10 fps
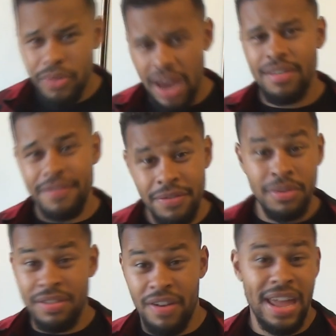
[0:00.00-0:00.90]
Bulgarian
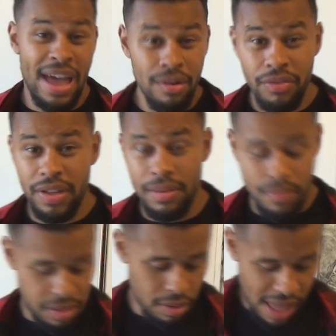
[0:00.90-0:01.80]
food is very healthy.
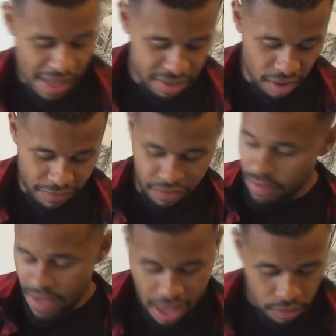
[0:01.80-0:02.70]
So yeah, that's got
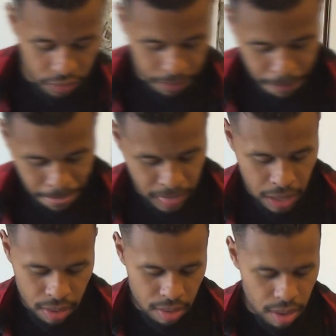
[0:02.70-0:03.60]
3 for health.
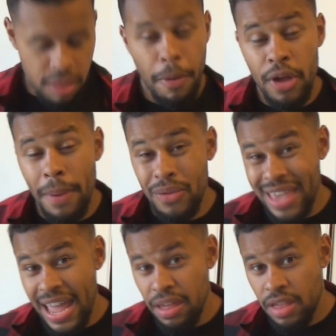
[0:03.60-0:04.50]
Spoke about
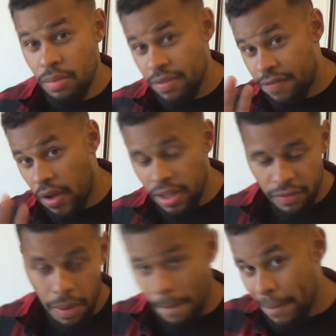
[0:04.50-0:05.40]
taste, it was a
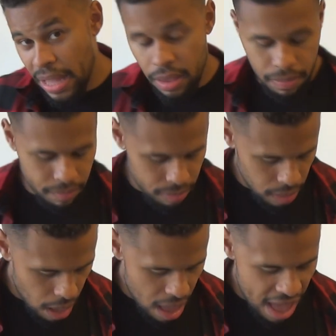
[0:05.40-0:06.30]
5 bet.
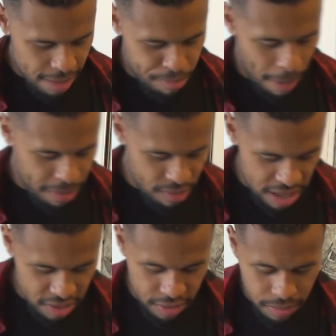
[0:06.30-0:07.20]
And
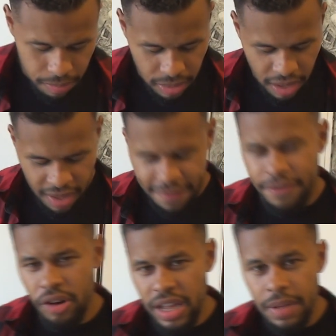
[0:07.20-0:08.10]
preparation, a
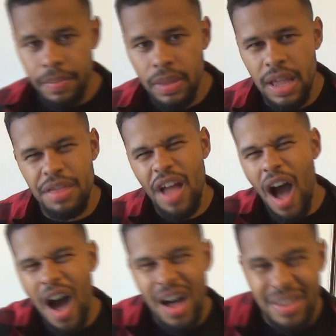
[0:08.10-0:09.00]
3. It's
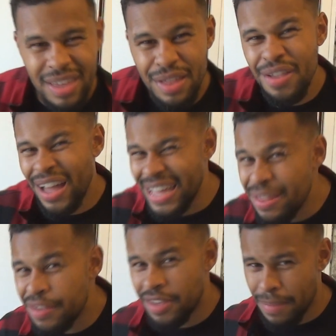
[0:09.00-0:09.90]
not hard, it's not
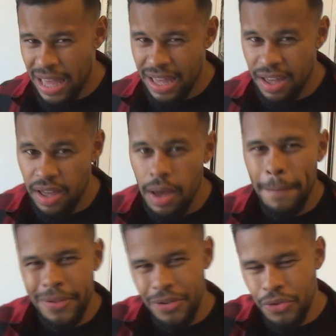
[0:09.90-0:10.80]
easy to make,
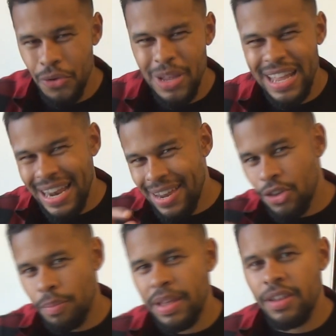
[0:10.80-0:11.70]
but you do need a
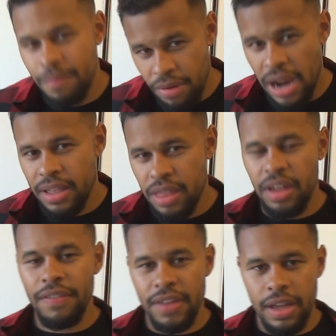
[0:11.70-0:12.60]
little bit of practice,
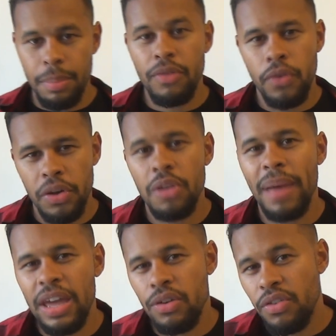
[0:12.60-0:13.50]
I think, before you
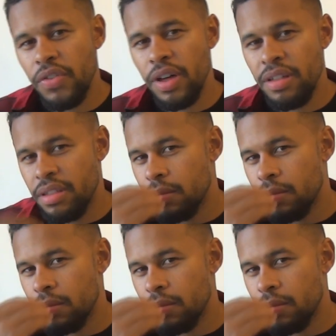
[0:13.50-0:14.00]
make your first